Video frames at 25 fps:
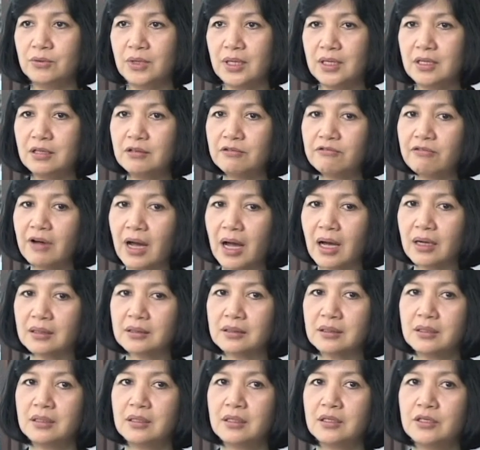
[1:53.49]
and in
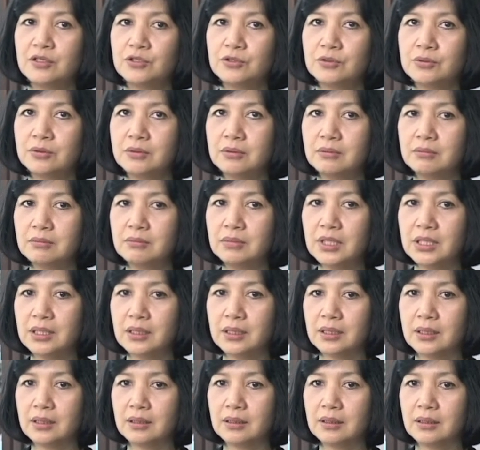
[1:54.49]
fact should uh,
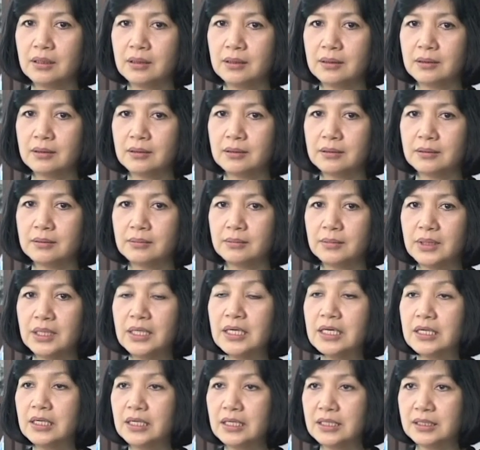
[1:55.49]
uh,
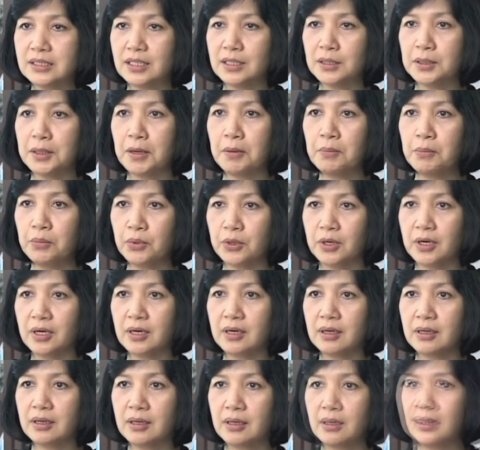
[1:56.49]
increase in number.